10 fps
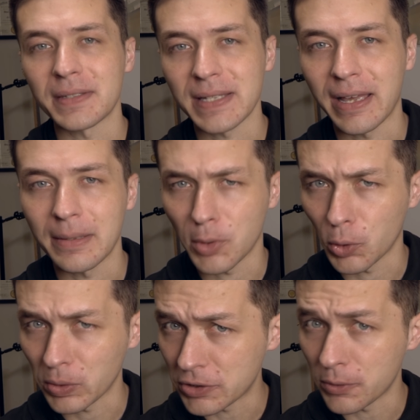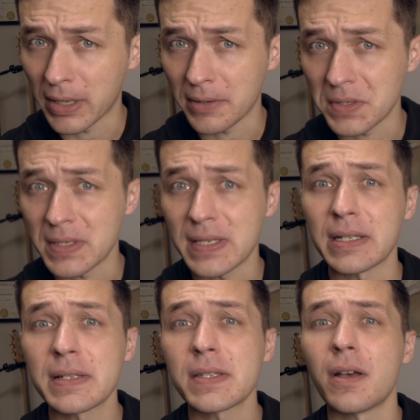the time, early two thousand
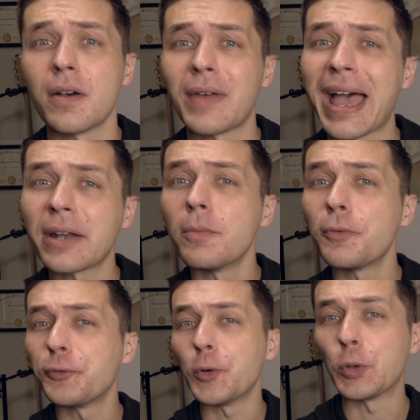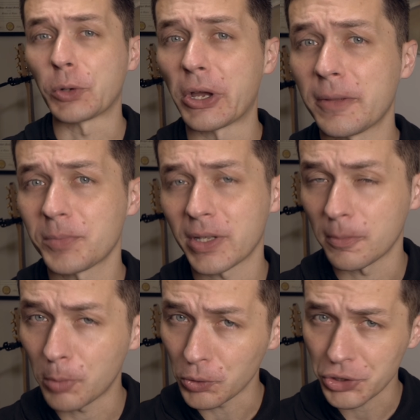six, of Adam Fulera,
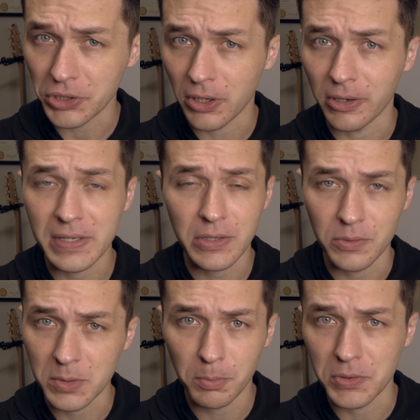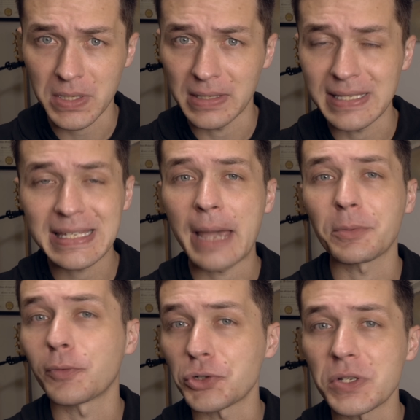a Polish guitarist who is posting these
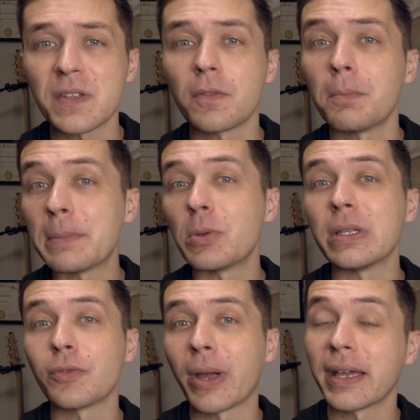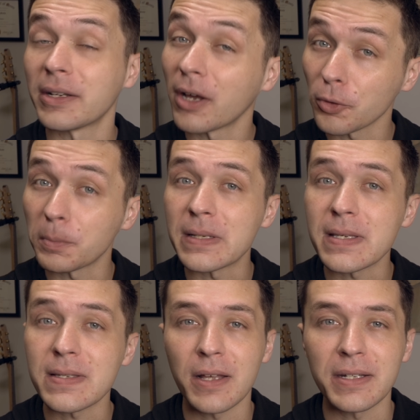tapped versions of the maple leaf rag and other
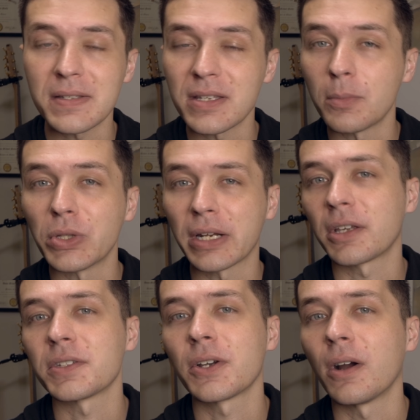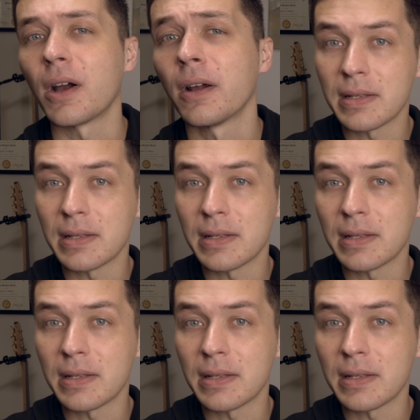pieces on his double neck guitar.